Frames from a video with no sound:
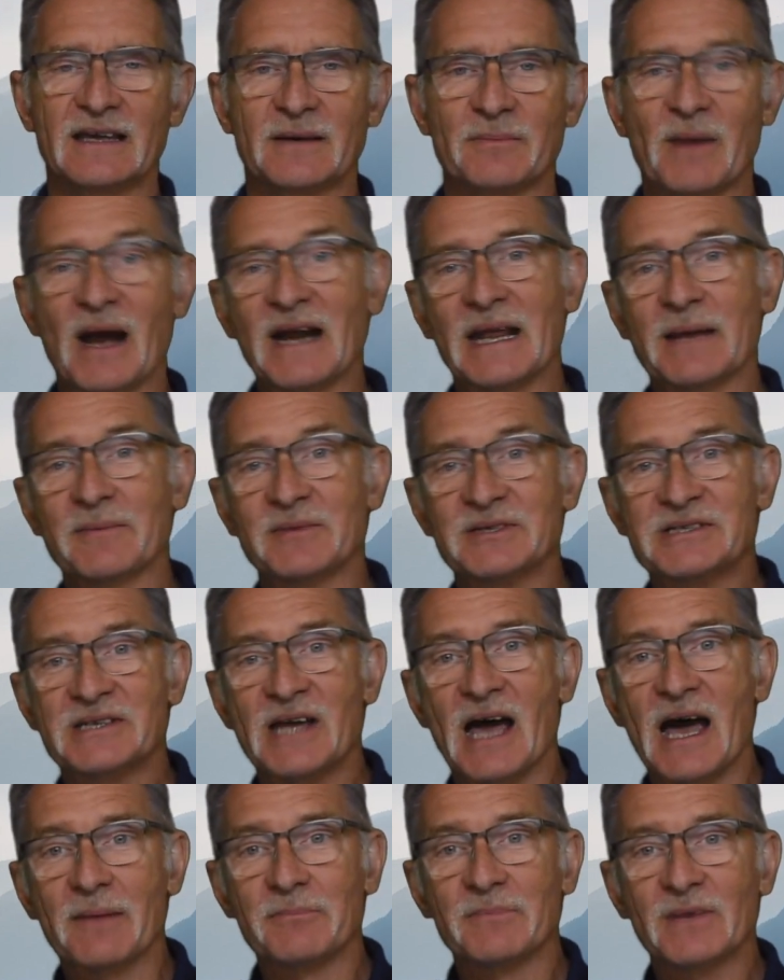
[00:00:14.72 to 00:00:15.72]
My name is
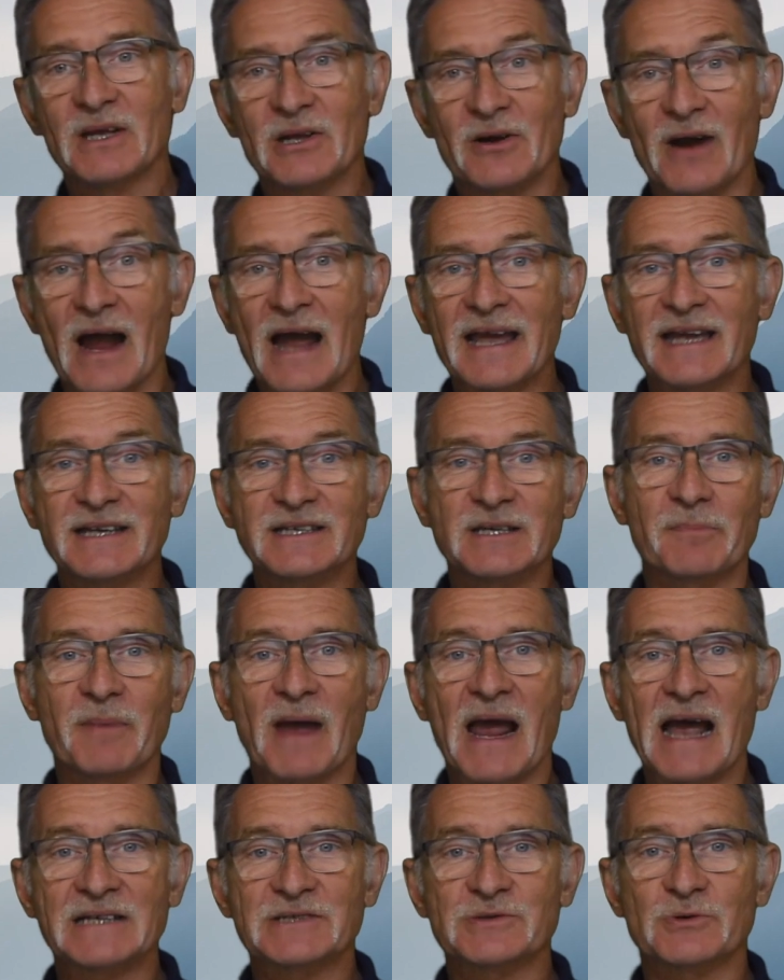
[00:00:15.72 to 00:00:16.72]
Tom Miller. I get to
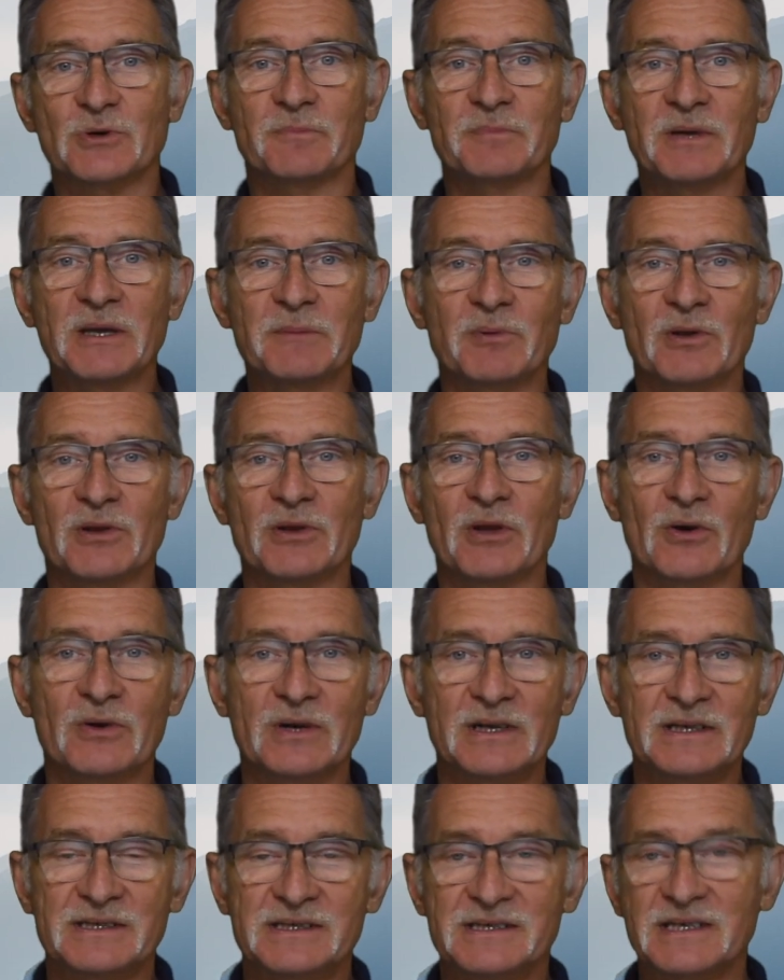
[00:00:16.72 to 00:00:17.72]
pastor a people
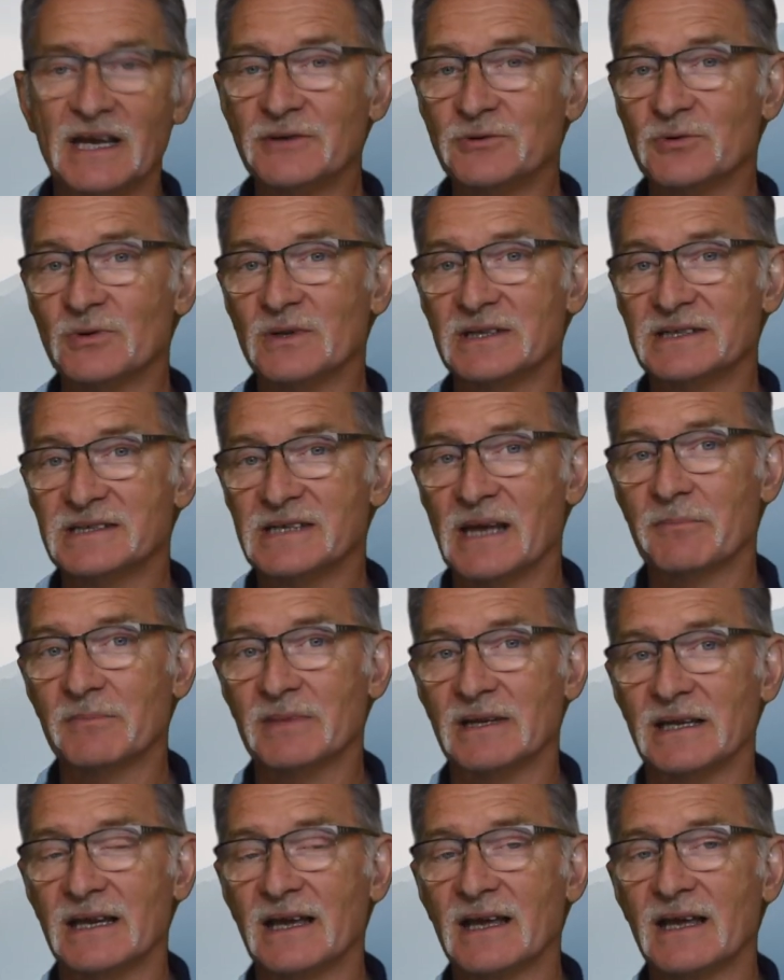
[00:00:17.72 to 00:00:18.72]
known as Central
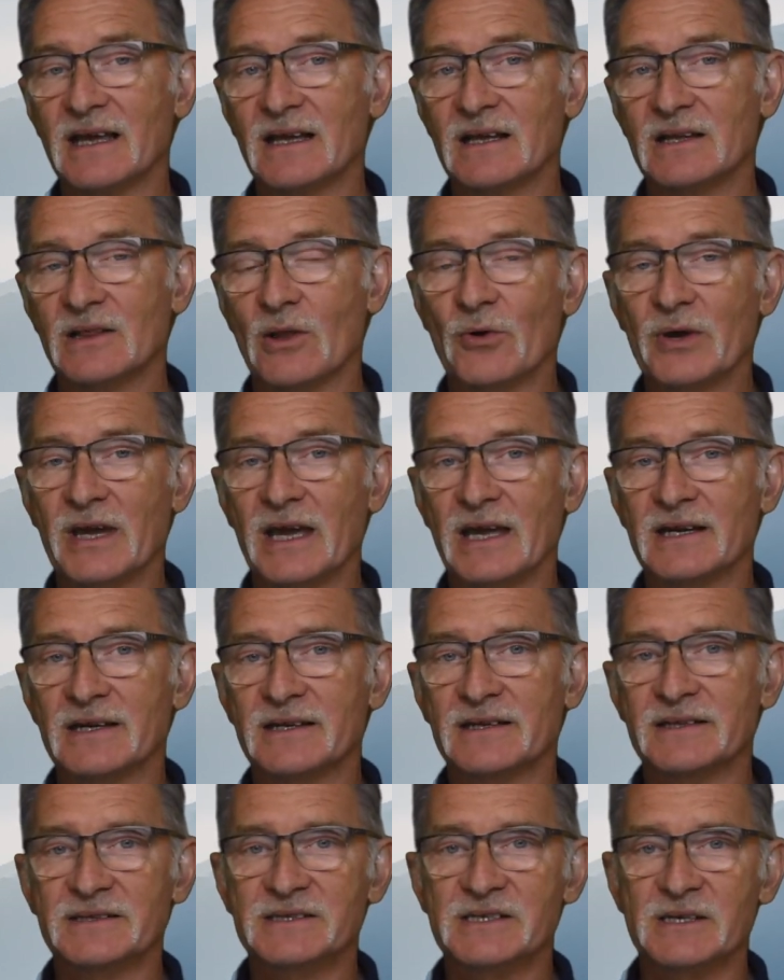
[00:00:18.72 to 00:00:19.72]
Assembly,
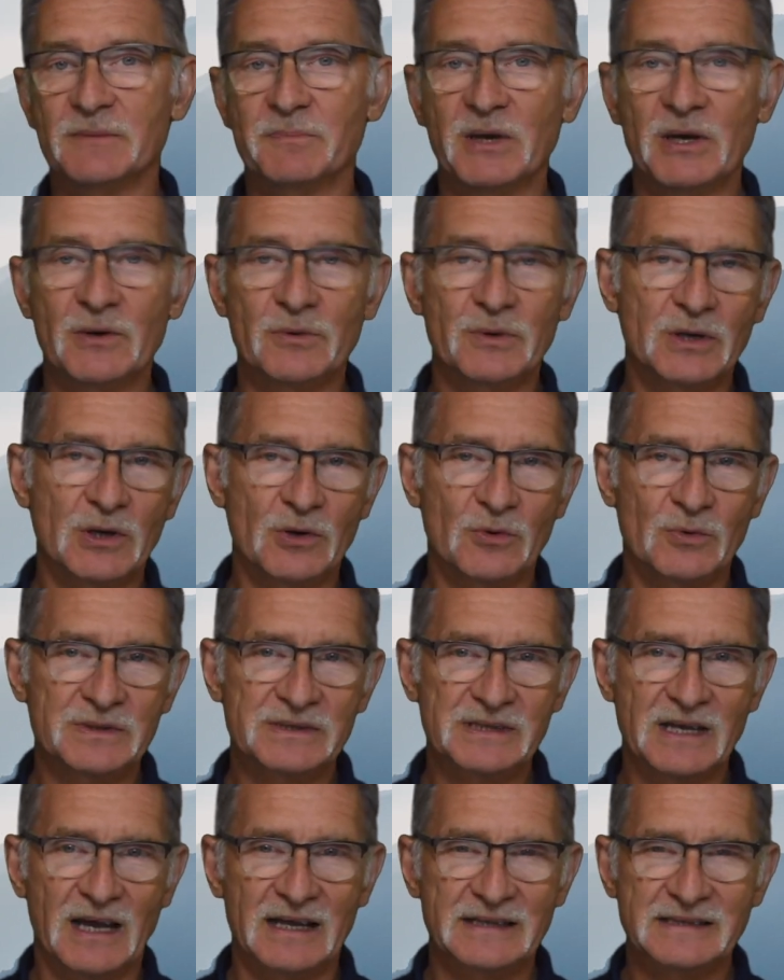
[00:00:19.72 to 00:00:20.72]
located in Superior,
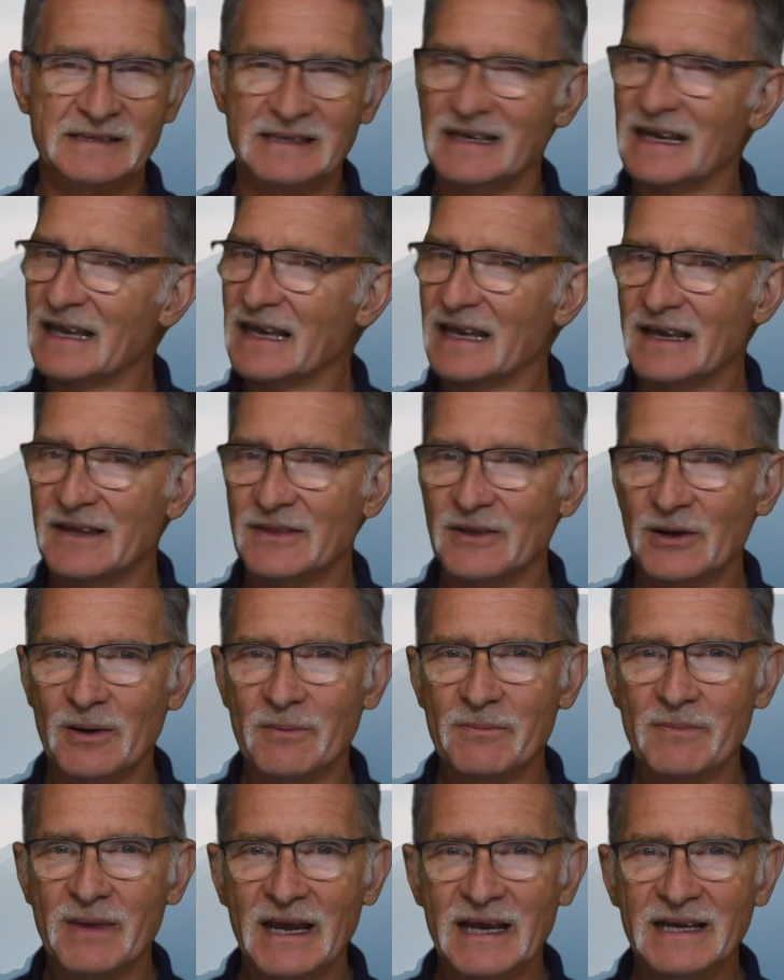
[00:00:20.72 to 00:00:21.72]
Wisconsin. They're
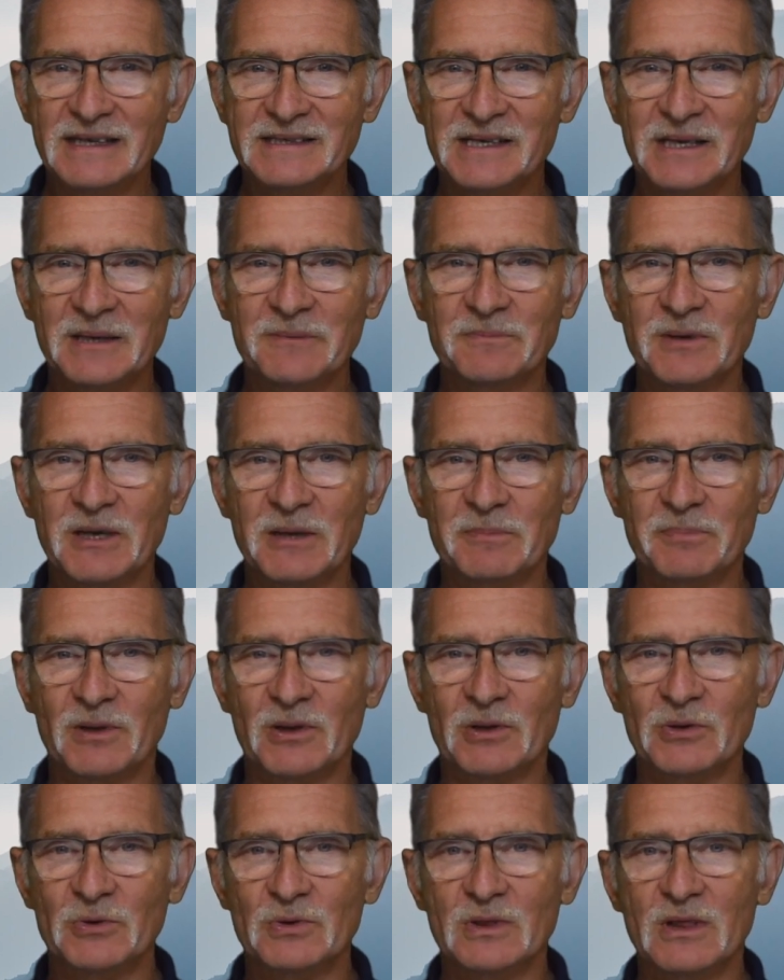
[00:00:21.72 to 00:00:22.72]
amazing
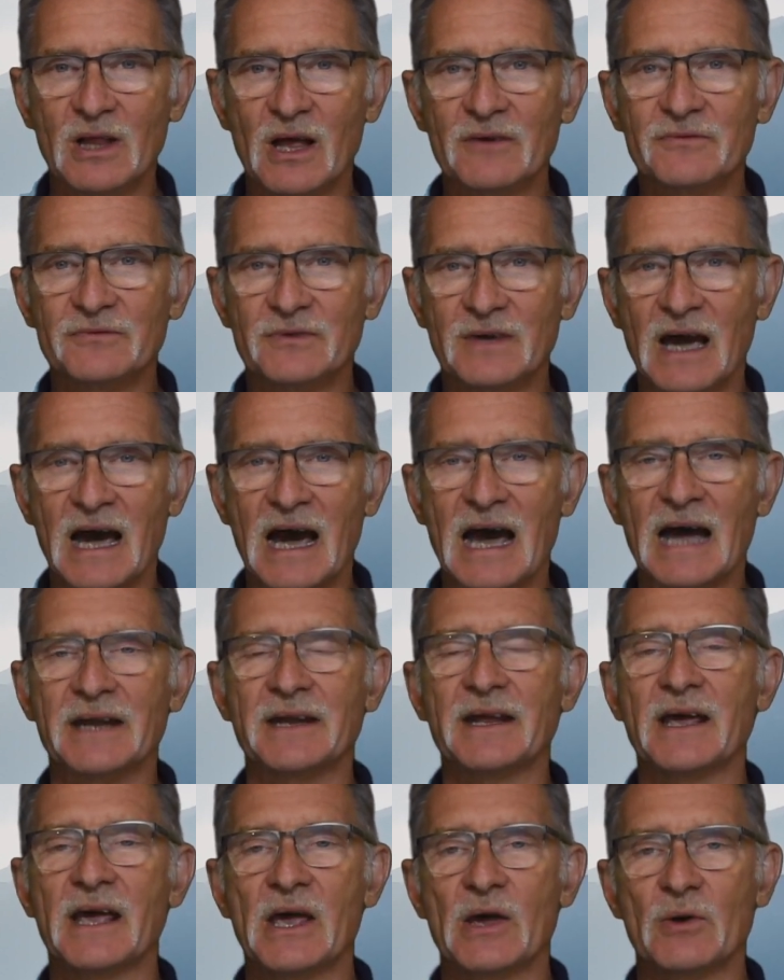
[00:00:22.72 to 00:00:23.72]
people who love
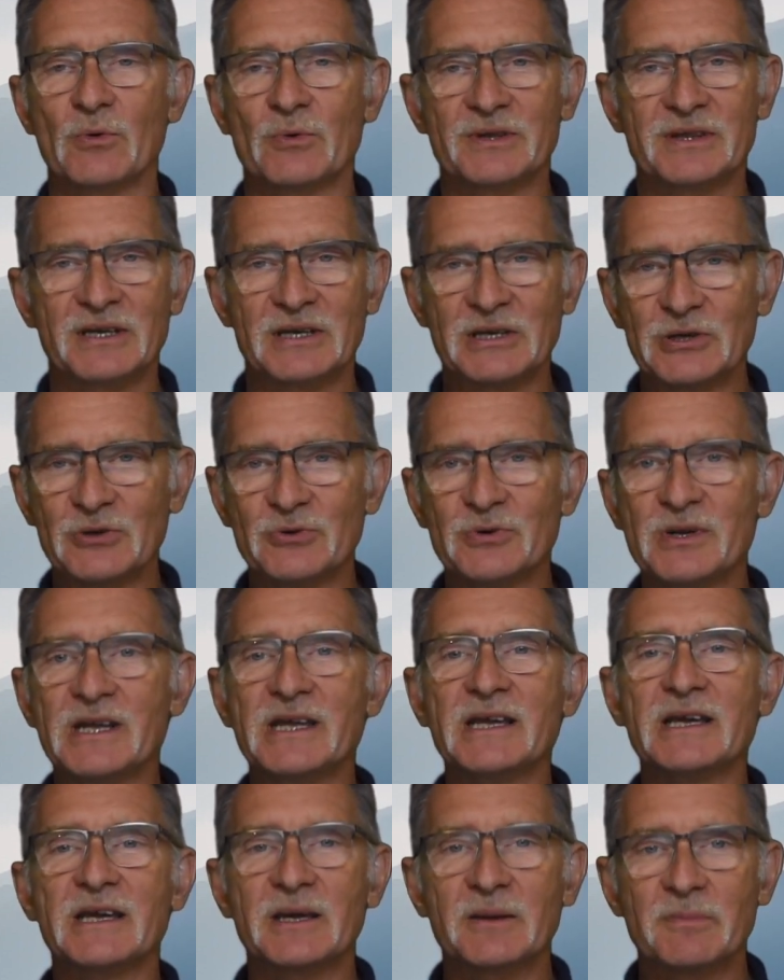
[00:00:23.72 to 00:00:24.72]
God with a
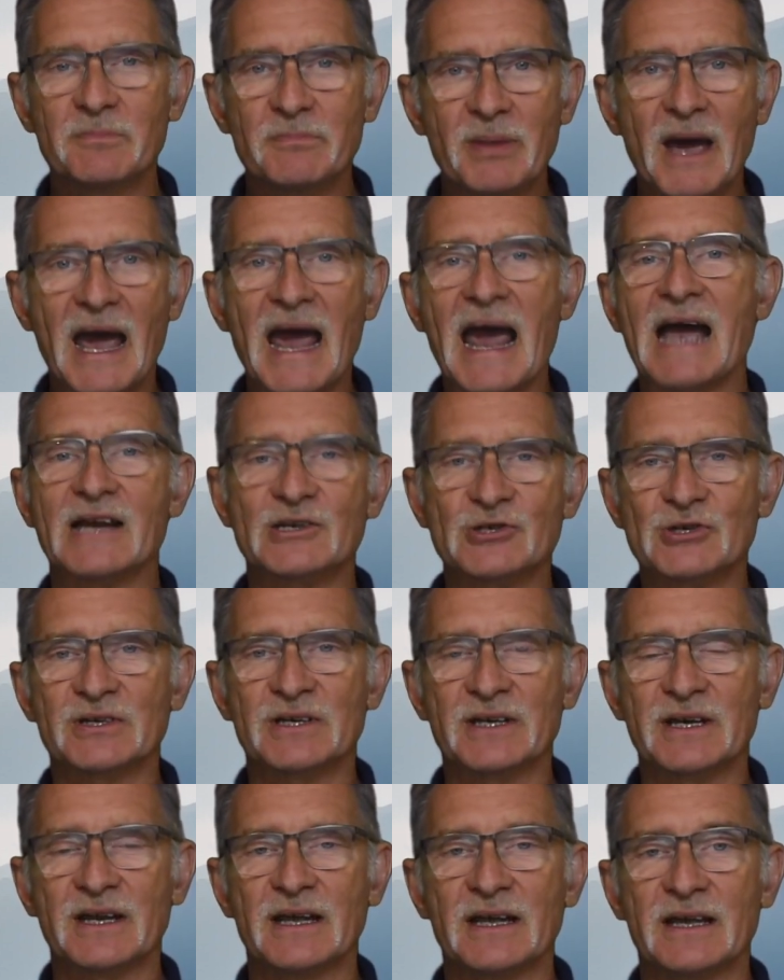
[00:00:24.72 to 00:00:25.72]
unique
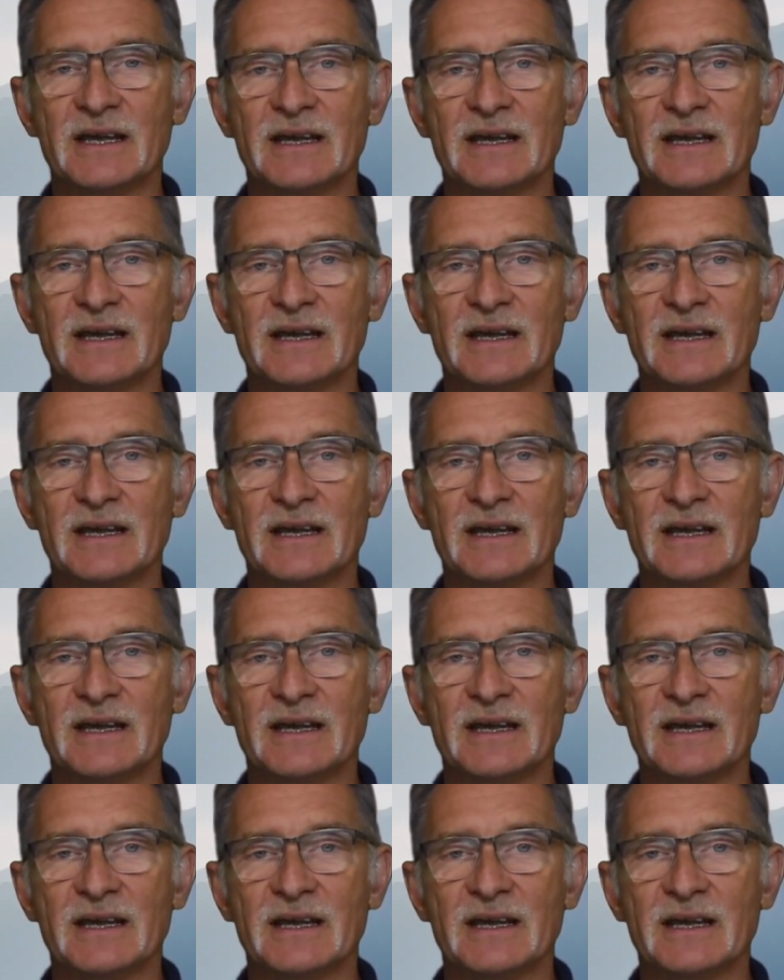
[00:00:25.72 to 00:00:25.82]
passion.